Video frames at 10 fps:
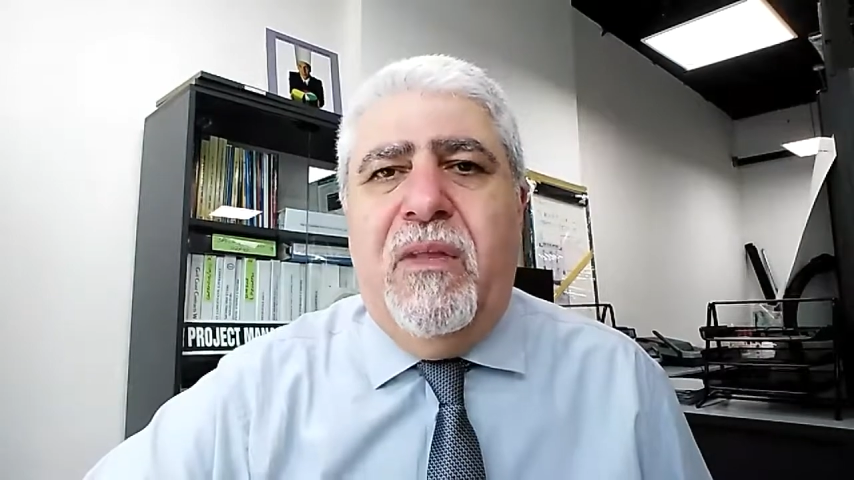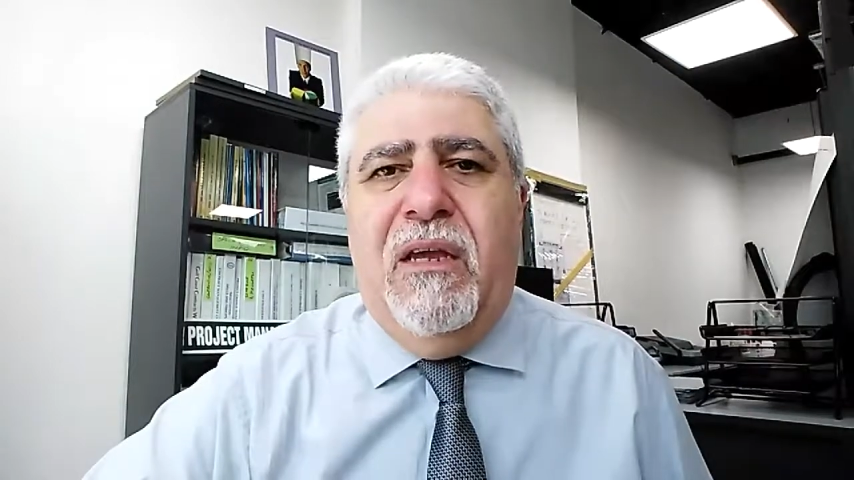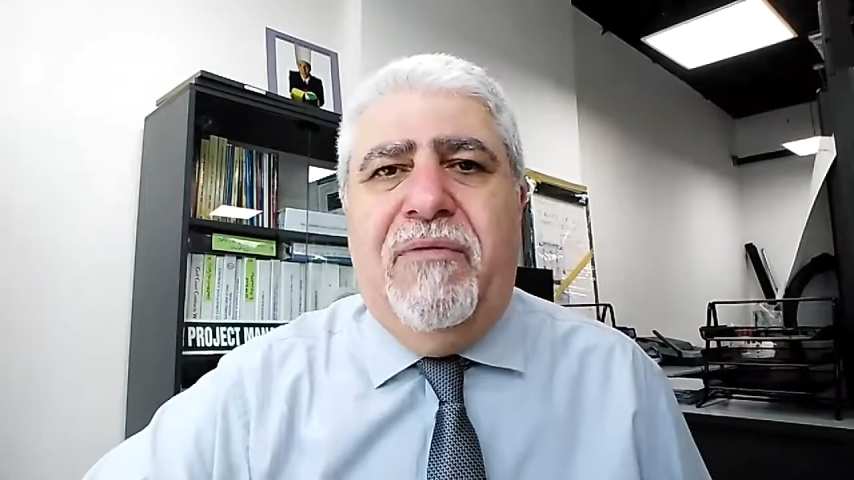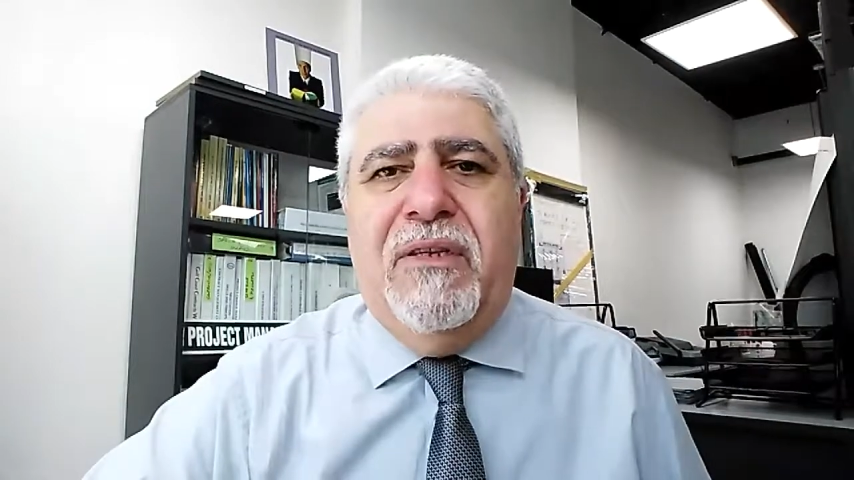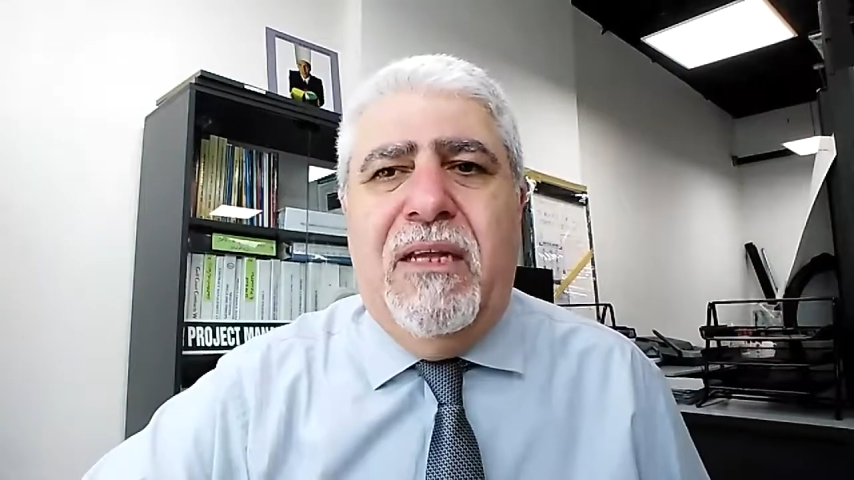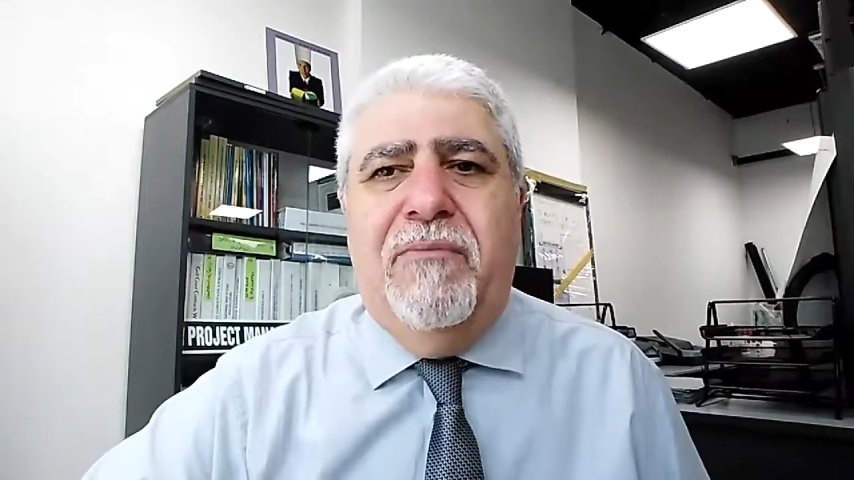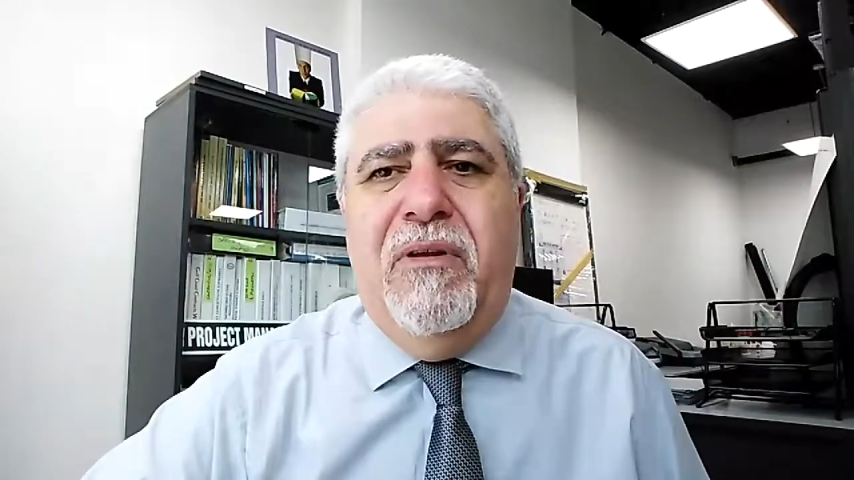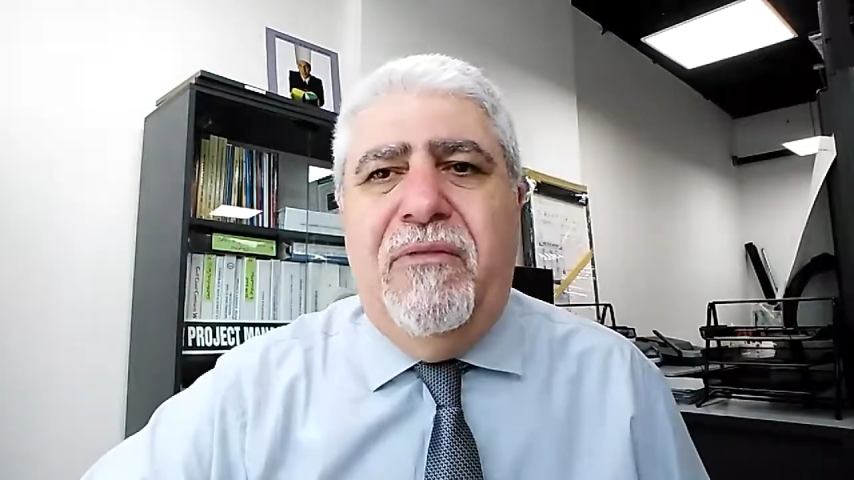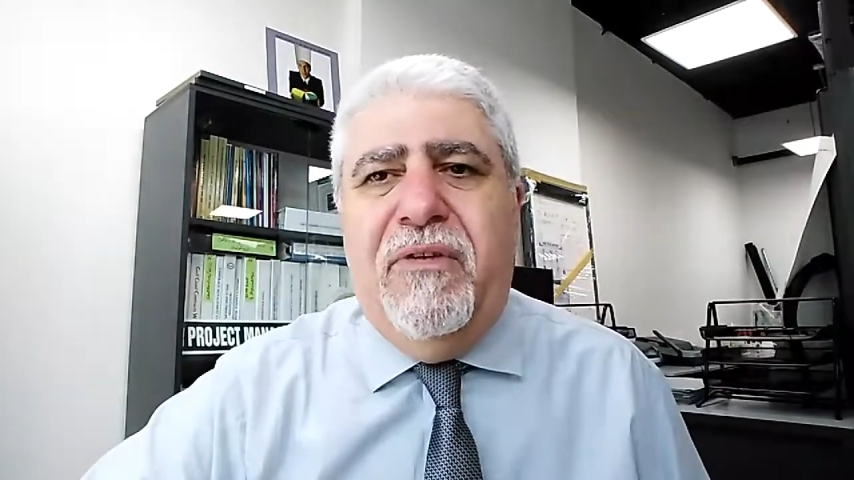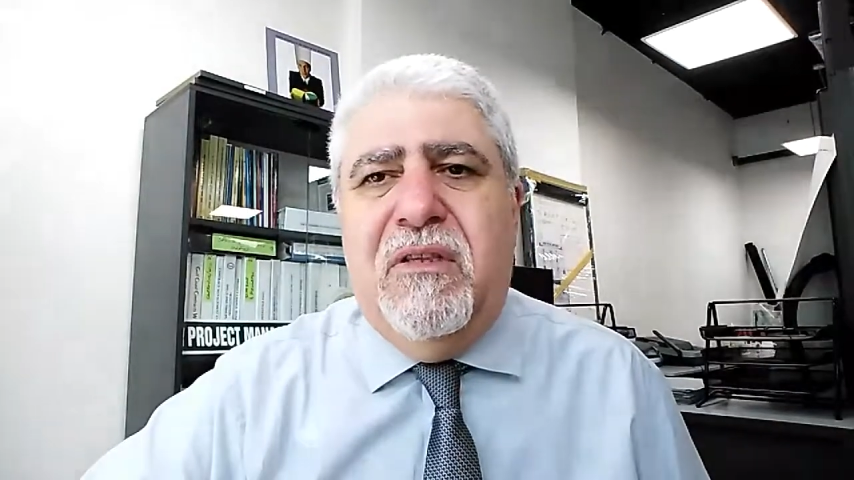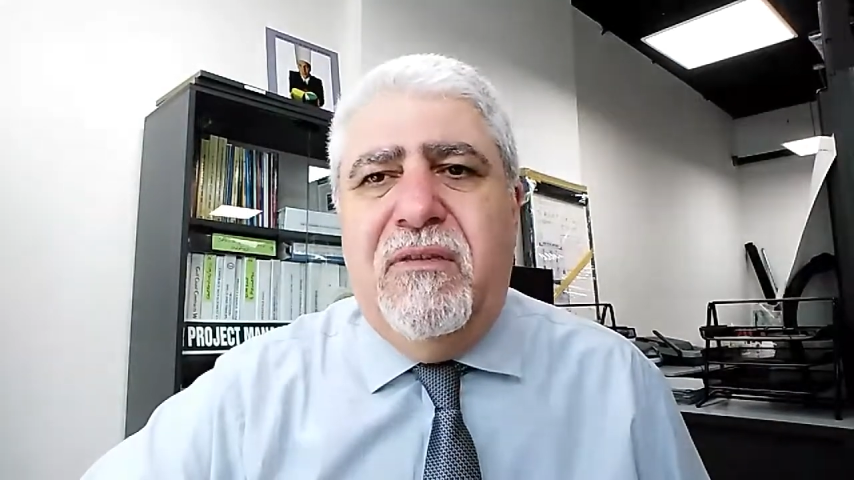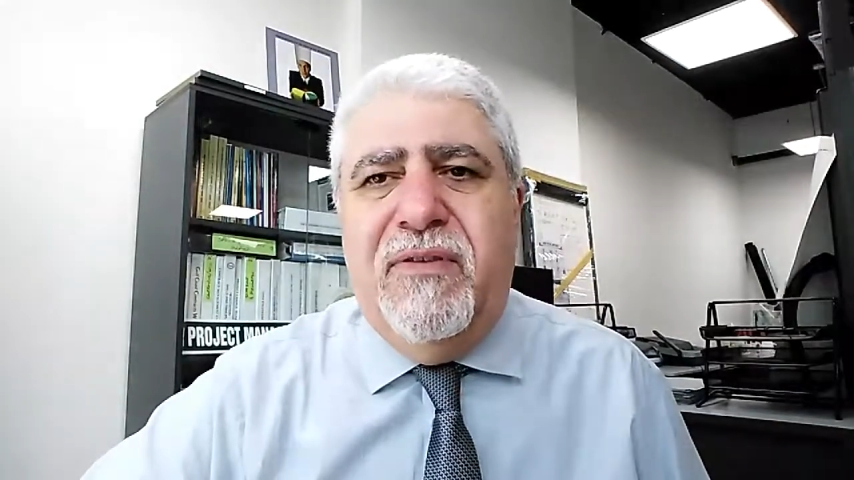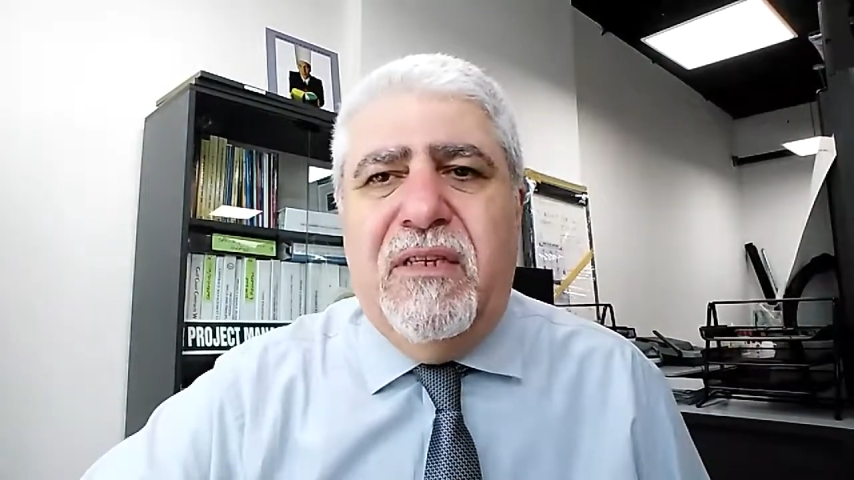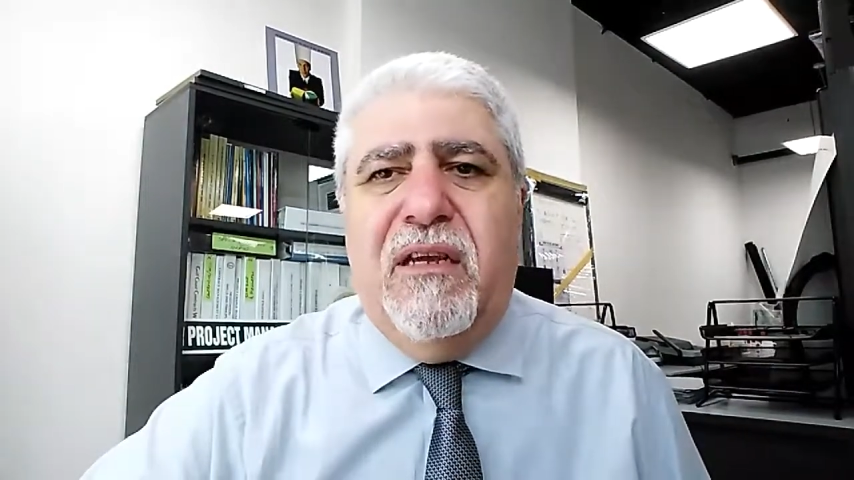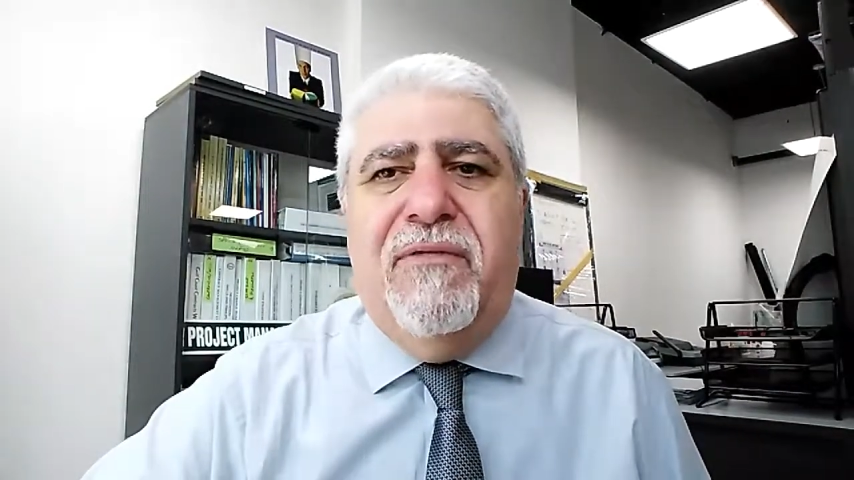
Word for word: Like for example, if it is physical